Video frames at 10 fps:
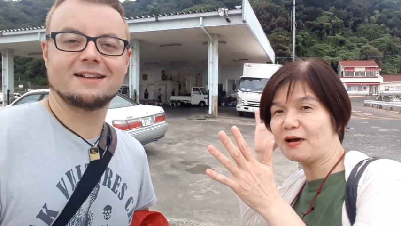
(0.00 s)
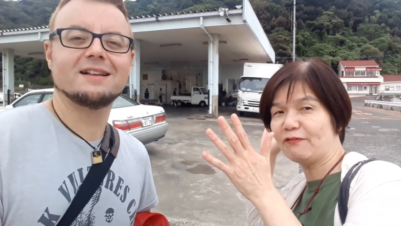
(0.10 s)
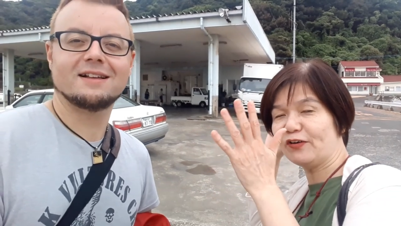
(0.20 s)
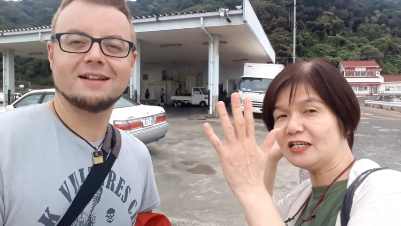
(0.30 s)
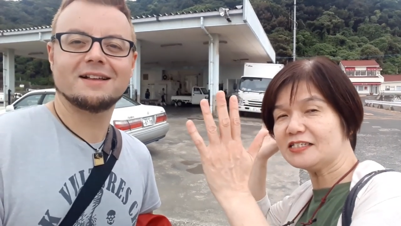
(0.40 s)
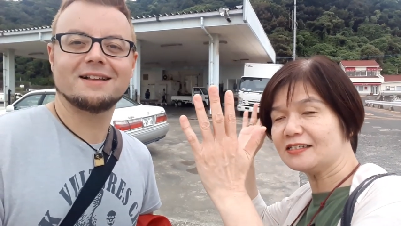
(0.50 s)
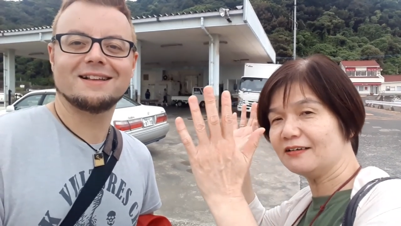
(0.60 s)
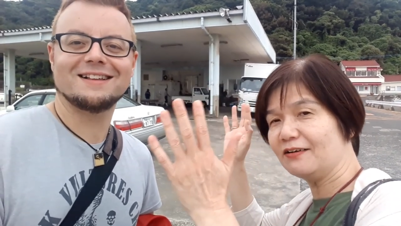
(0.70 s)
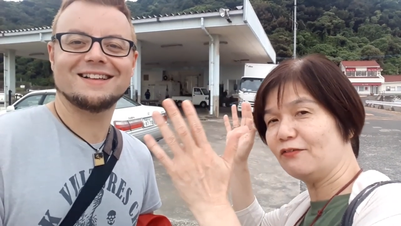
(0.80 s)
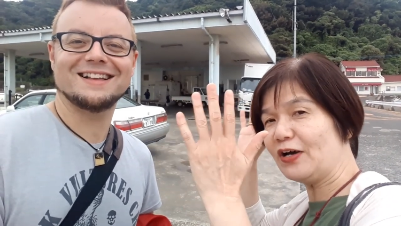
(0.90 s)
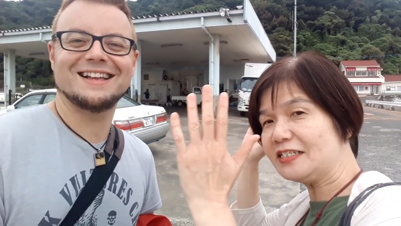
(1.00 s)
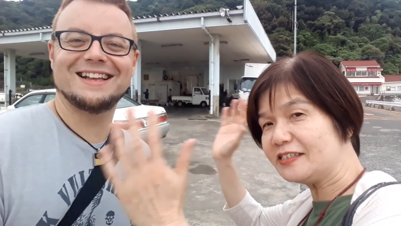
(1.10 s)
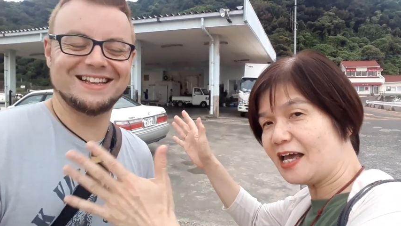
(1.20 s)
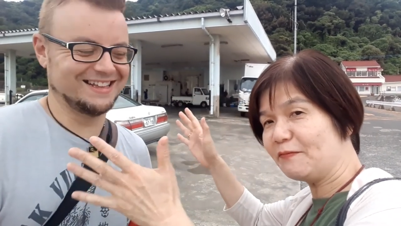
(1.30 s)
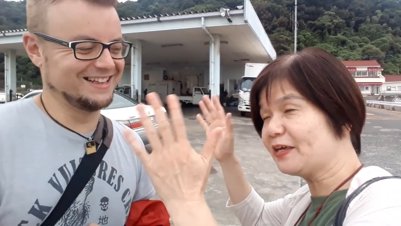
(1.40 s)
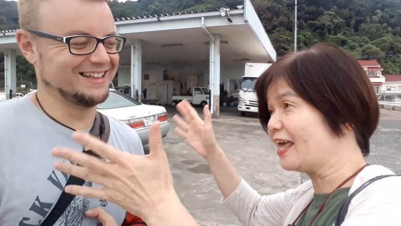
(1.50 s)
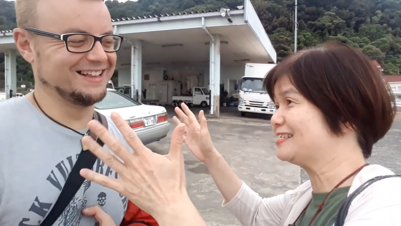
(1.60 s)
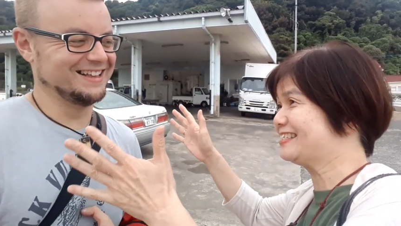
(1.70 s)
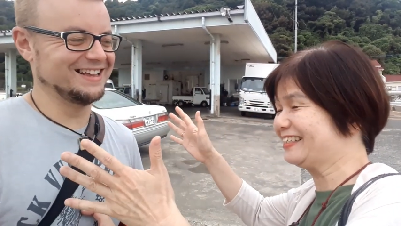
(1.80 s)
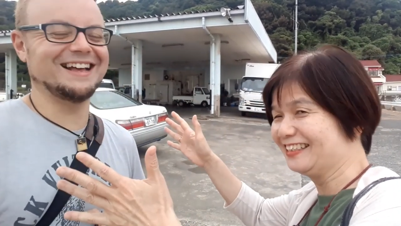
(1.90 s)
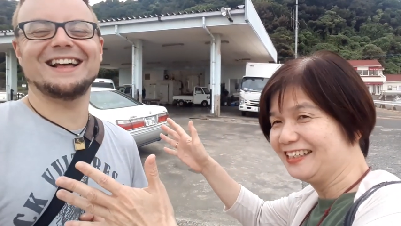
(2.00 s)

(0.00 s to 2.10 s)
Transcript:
Speaker 1: my first first time guest,